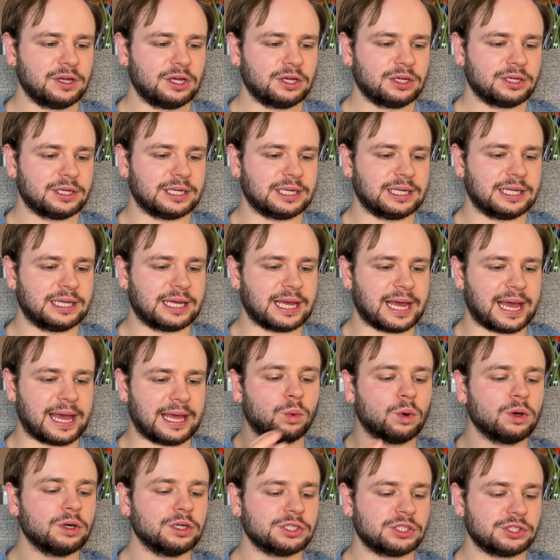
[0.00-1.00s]
could get
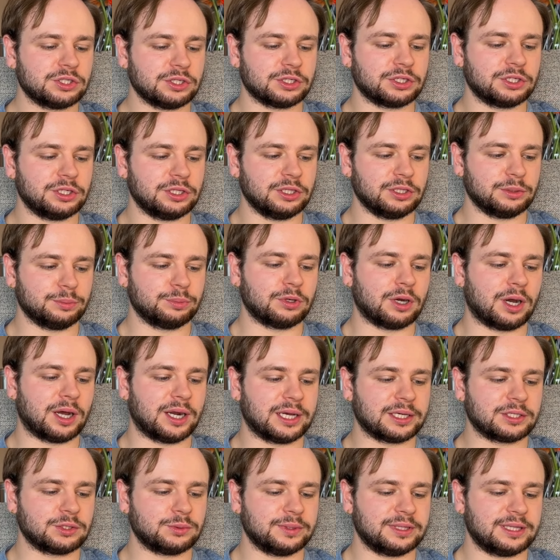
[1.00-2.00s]
more circular
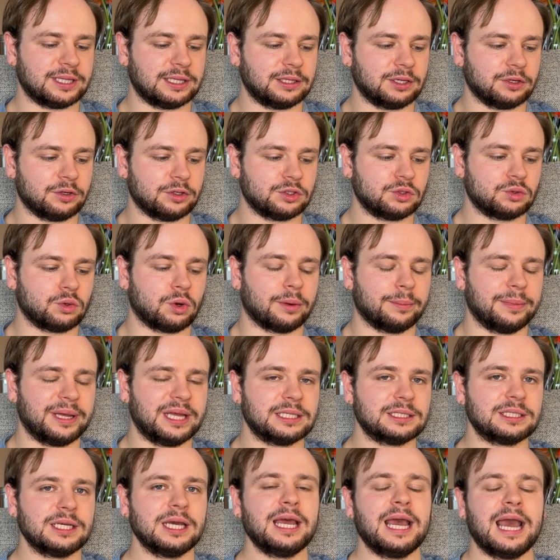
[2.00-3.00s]
products within their assortment